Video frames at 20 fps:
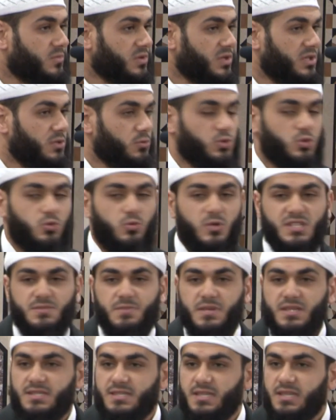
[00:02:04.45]
He would always
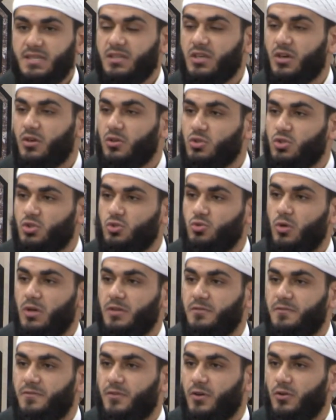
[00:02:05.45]
be seen going to
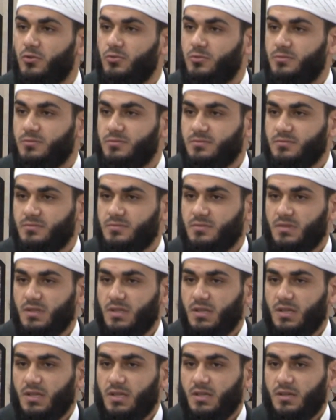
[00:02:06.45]
and fro
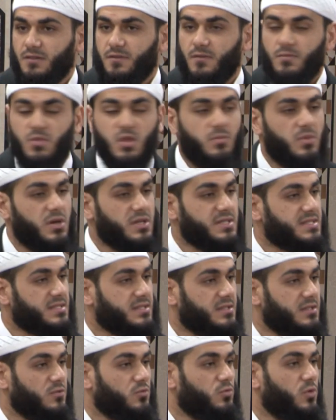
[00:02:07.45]
from the
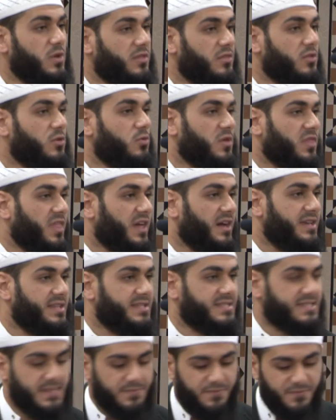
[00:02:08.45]
mosque with or without
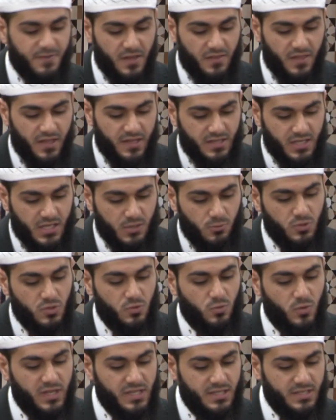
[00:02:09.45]
his stepfather. He
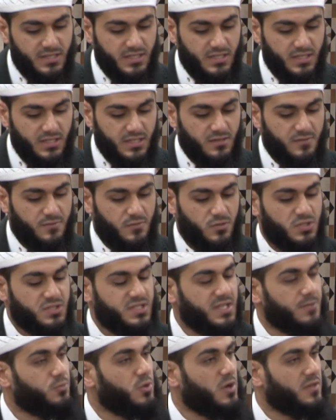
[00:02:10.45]
wouldn't wait for his
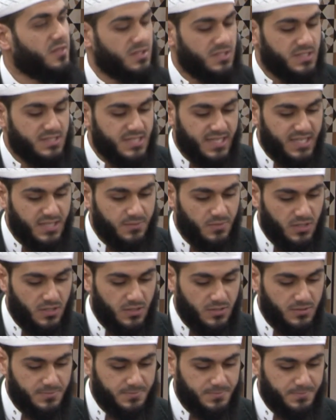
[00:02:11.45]
stepfather to take him
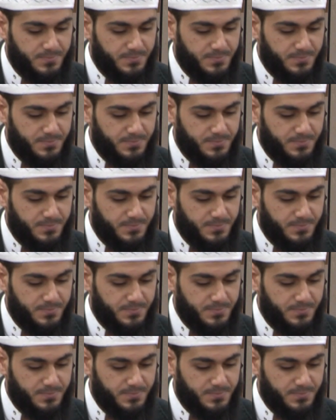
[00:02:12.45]
along.